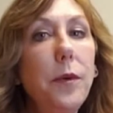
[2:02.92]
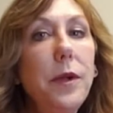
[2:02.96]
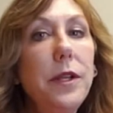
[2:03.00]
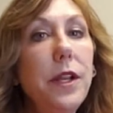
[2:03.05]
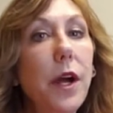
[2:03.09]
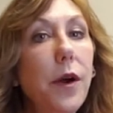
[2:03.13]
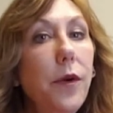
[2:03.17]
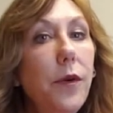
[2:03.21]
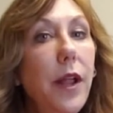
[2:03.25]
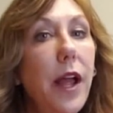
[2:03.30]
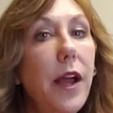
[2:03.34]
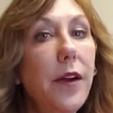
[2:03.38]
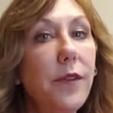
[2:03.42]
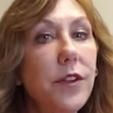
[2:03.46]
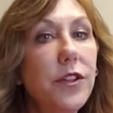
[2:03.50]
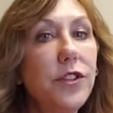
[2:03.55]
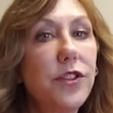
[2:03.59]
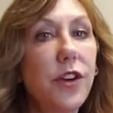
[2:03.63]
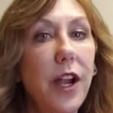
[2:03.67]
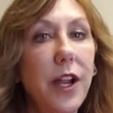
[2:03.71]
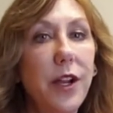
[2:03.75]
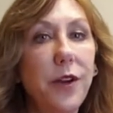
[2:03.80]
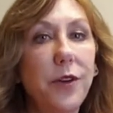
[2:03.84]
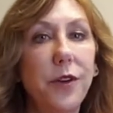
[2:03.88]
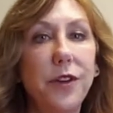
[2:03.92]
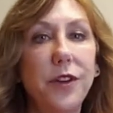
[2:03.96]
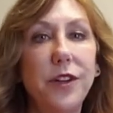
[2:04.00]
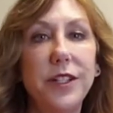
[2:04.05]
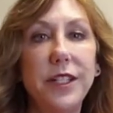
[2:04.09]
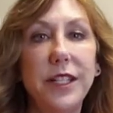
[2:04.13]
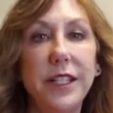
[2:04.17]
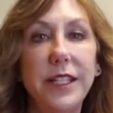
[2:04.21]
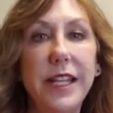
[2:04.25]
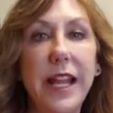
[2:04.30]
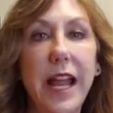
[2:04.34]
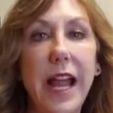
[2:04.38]
we don't have a tricorder
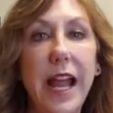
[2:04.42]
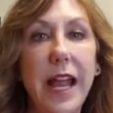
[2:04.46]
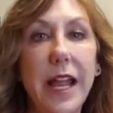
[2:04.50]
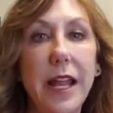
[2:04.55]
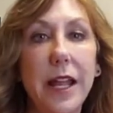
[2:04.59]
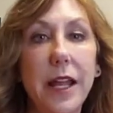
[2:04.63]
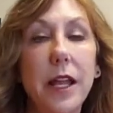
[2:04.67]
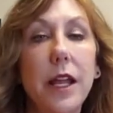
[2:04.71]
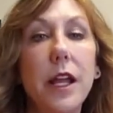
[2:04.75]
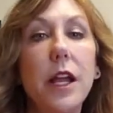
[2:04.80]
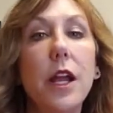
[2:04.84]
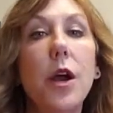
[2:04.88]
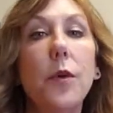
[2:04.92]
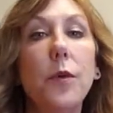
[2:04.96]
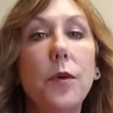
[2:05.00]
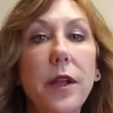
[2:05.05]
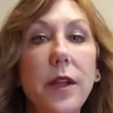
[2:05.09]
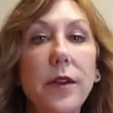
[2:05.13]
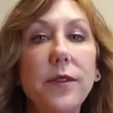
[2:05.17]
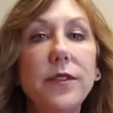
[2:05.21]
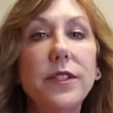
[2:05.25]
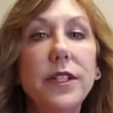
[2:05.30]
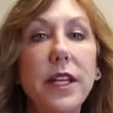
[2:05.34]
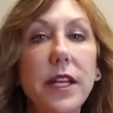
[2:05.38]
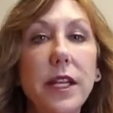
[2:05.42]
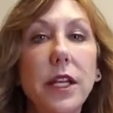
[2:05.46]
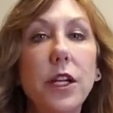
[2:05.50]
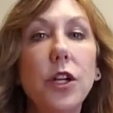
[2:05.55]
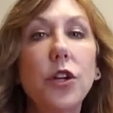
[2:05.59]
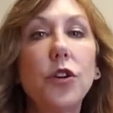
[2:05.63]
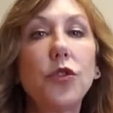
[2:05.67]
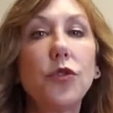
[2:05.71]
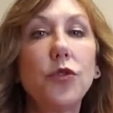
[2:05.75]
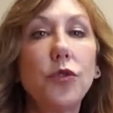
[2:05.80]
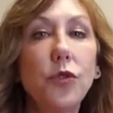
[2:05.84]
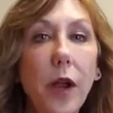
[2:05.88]
today, we have seen
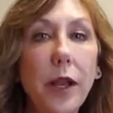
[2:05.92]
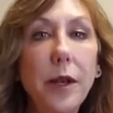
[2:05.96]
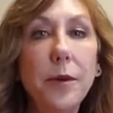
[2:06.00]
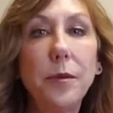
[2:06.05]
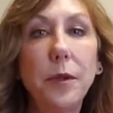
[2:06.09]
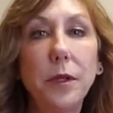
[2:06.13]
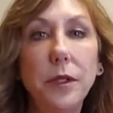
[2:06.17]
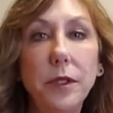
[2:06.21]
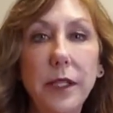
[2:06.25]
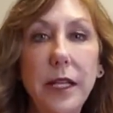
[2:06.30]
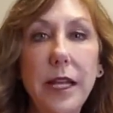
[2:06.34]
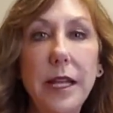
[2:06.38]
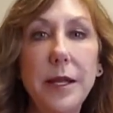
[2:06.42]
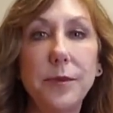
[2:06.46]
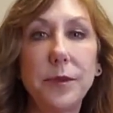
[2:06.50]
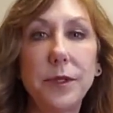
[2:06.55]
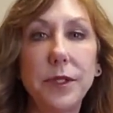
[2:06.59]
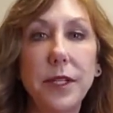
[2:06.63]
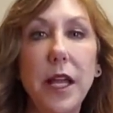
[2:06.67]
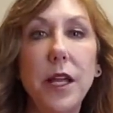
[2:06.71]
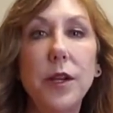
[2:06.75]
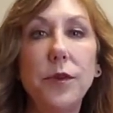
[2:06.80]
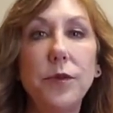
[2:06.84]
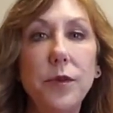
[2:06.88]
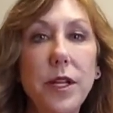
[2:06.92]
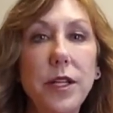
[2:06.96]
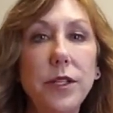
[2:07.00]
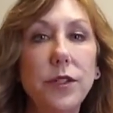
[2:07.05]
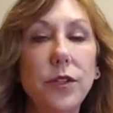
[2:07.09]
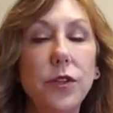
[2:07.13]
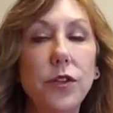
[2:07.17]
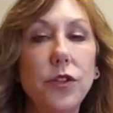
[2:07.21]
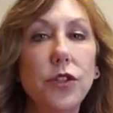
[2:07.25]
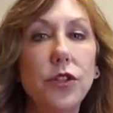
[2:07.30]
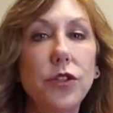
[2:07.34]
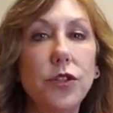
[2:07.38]
incredible leaps in
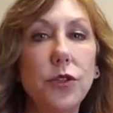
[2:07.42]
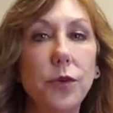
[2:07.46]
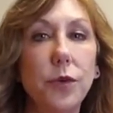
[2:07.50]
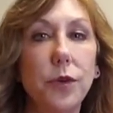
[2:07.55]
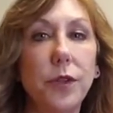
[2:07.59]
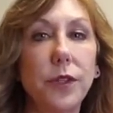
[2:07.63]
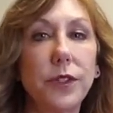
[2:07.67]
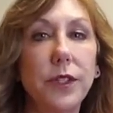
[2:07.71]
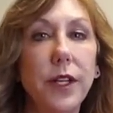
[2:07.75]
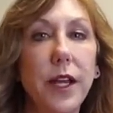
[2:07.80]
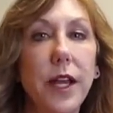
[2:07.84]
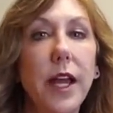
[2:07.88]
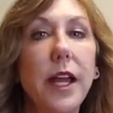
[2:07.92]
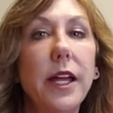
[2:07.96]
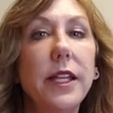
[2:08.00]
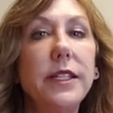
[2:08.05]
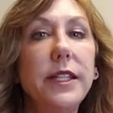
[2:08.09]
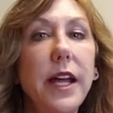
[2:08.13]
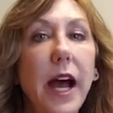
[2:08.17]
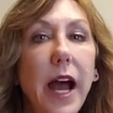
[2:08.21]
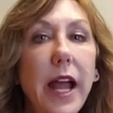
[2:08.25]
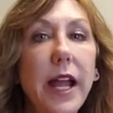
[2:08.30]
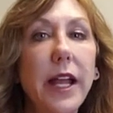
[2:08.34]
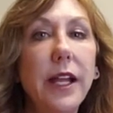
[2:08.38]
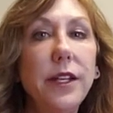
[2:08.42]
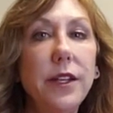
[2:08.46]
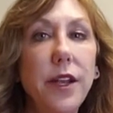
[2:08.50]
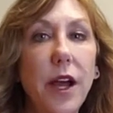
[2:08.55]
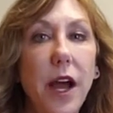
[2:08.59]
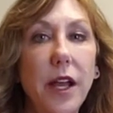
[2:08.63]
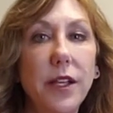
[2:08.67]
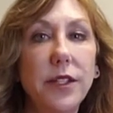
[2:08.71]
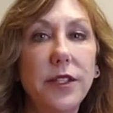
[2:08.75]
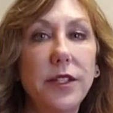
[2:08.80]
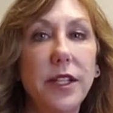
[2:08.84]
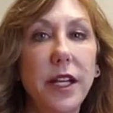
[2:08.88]
research tools,
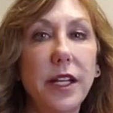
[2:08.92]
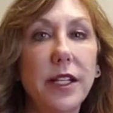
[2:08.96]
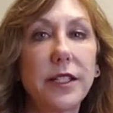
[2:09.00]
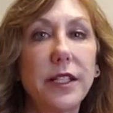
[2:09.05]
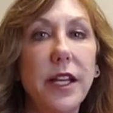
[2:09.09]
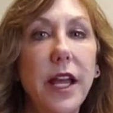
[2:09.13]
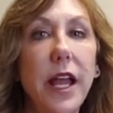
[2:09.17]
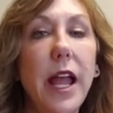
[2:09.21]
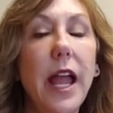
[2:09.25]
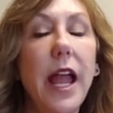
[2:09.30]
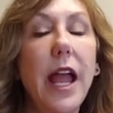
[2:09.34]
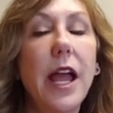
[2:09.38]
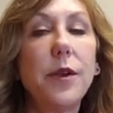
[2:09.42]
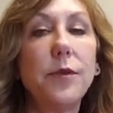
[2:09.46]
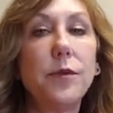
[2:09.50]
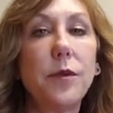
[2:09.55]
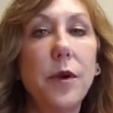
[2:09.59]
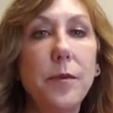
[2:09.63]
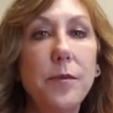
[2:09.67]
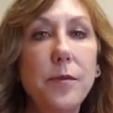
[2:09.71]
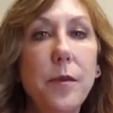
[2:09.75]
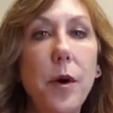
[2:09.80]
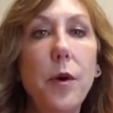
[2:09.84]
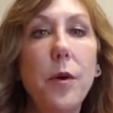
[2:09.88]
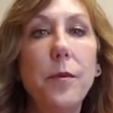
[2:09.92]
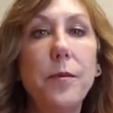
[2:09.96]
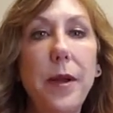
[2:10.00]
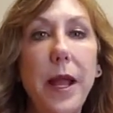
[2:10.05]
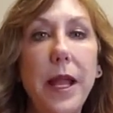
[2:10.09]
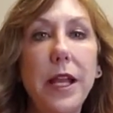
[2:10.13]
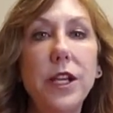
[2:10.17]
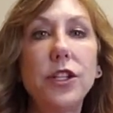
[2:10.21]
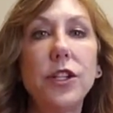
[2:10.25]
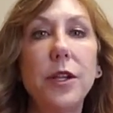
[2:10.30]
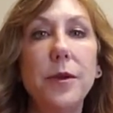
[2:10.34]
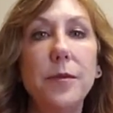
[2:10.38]
diagnostics, and remote
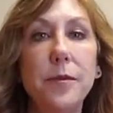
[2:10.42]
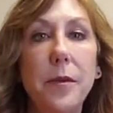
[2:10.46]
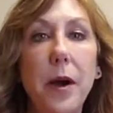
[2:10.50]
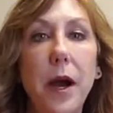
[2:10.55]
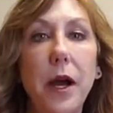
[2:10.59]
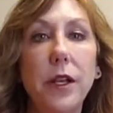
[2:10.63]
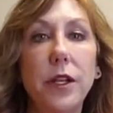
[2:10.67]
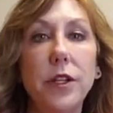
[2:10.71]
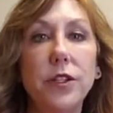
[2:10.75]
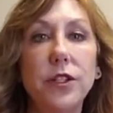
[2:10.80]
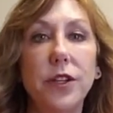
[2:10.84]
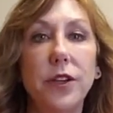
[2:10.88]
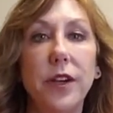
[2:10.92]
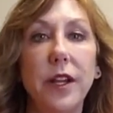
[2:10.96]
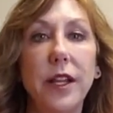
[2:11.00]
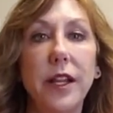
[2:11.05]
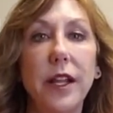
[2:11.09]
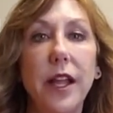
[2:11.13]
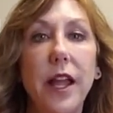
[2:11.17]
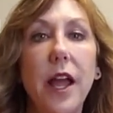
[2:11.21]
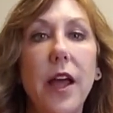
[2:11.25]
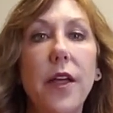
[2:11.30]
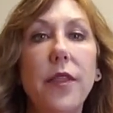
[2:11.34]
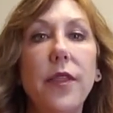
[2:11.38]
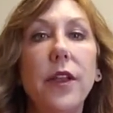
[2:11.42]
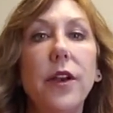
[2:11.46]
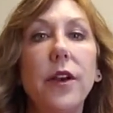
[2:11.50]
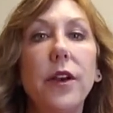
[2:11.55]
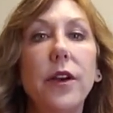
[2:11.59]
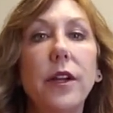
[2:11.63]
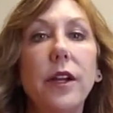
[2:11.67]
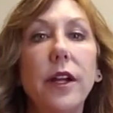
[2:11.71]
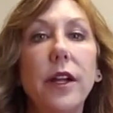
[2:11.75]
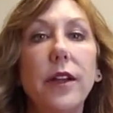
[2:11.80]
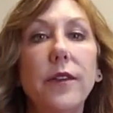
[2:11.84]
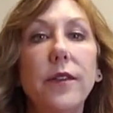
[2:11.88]
patient monitoring that
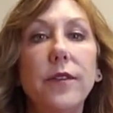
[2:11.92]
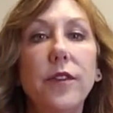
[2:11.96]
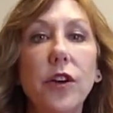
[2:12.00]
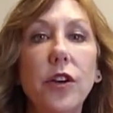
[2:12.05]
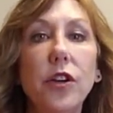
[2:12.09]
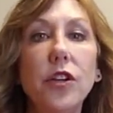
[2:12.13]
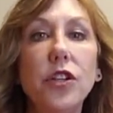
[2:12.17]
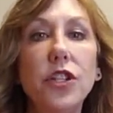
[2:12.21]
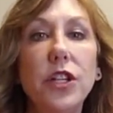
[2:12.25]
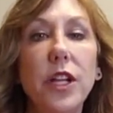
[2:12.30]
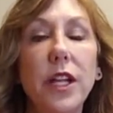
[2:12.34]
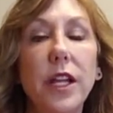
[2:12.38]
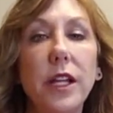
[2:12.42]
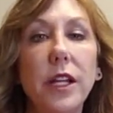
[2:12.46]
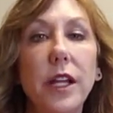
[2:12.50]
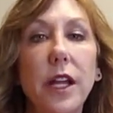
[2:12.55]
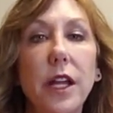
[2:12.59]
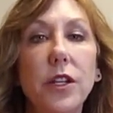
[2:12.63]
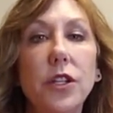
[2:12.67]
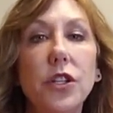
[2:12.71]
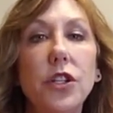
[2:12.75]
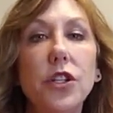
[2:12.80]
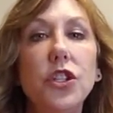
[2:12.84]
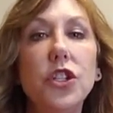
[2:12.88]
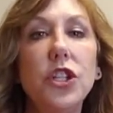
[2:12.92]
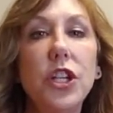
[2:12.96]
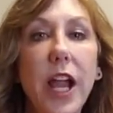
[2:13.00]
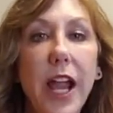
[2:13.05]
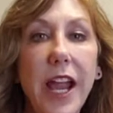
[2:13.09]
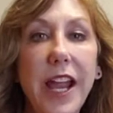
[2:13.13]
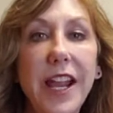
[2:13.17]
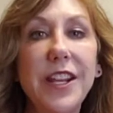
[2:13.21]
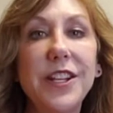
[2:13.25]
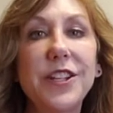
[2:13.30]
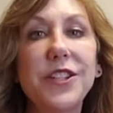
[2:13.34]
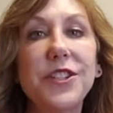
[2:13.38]
are converging to
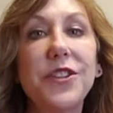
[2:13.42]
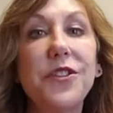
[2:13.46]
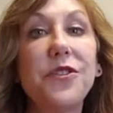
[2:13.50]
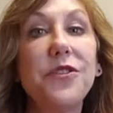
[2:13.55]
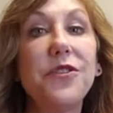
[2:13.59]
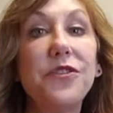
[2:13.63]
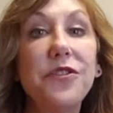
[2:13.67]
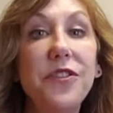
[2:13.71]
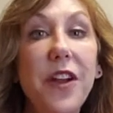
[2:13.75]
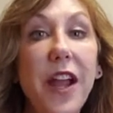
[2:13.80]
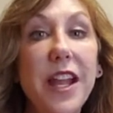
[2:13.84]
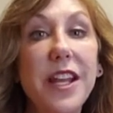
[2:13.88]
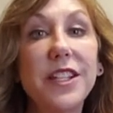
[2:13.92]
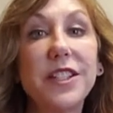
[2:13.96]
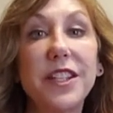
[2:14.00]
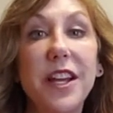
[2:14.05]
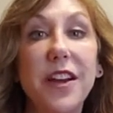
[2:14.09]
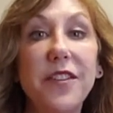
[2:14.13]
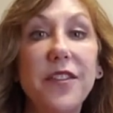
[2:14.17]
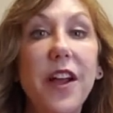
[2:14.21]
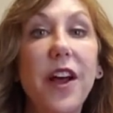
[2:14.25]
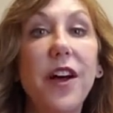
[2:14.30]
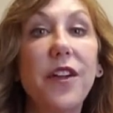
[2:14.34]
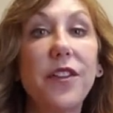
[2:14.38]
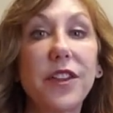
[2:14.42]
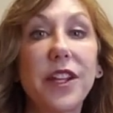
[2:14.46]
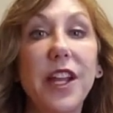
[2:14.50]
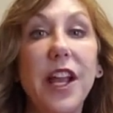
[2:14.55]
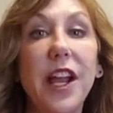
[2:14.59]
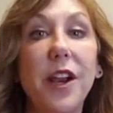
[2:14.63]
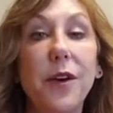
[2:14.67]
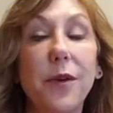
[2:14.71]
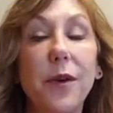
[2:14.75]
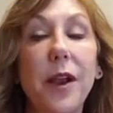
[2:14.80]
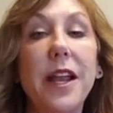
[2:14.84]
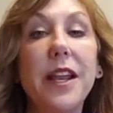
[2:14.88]
change the face of
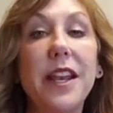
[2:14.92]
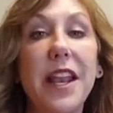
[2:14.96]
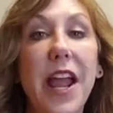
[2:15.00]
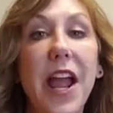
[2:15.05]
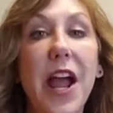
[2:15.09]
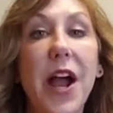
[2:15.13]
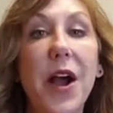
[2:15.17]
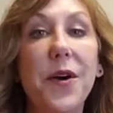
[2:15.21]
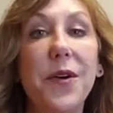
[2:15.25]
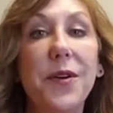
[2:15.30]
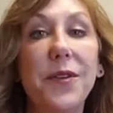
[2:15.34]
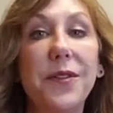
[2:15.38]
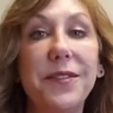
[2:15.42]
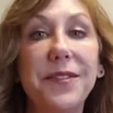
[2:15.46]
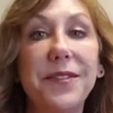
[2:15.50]
healthcare right now.